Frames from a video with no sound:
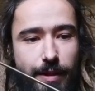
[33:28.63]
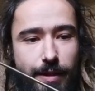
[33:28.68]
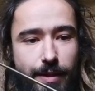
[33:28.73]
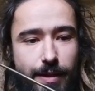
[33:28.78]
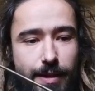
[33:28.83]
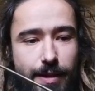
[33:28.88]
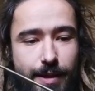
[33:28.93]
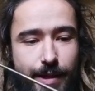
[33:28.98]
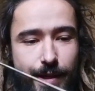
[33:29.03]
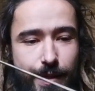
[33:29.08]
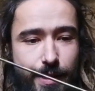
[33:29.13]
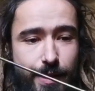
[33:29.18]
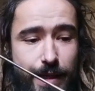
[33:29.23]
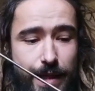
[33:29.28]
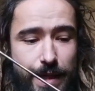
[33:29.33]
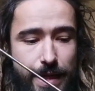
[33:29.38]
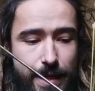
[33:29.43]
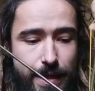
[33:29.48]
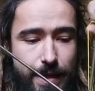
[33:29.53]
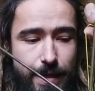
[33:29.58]
Because this
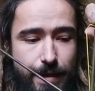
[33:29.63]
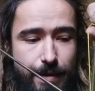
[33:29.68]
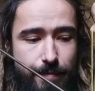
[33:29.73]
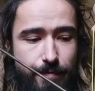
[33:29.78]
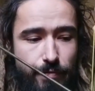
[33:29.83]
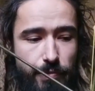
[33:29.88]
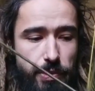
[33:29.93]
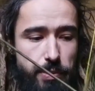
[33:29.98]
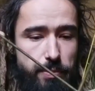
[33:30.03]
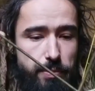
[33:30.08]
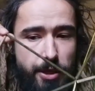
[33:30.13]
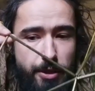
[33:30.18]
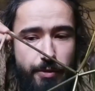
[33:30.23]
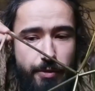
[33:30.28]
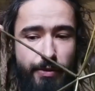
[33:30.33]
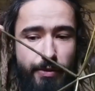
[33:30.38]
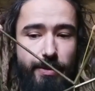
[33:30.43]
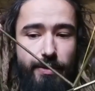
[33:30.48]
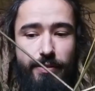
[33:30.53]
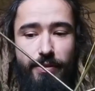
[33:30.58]
is a very
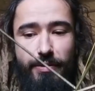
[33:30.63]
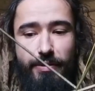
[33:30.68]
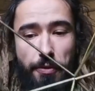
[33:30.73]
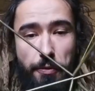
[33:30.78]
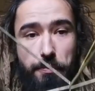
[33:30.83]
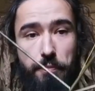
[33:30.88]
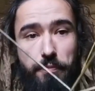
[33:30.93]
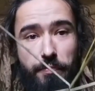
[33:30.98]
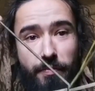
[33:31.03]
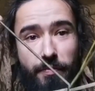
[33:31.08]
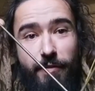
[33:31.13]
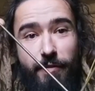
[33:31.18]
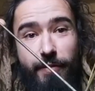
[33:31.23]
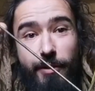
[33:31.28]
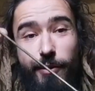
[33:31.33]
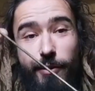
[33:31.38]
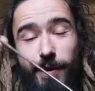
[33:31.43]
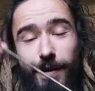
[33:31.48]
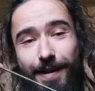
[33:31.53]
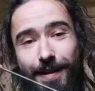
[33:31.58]
nice way of just
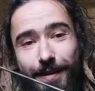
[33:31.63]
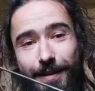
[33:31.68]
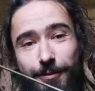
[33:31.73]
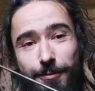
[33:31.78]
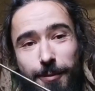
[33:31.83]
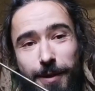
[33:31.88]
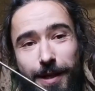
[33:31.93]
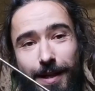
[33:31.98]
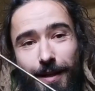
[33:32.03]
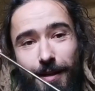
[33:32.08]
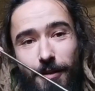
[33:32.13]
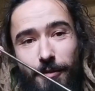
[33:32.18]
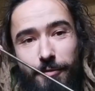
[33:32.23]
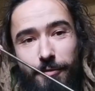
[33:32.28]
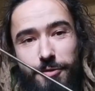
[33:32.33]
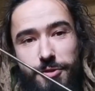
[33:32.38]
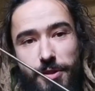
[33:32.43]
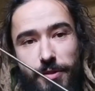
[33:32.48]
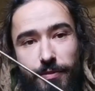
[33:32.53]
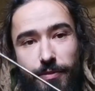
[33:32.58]
doing it by hand
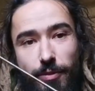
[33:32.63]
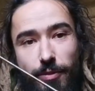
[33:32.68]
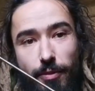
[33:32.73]
that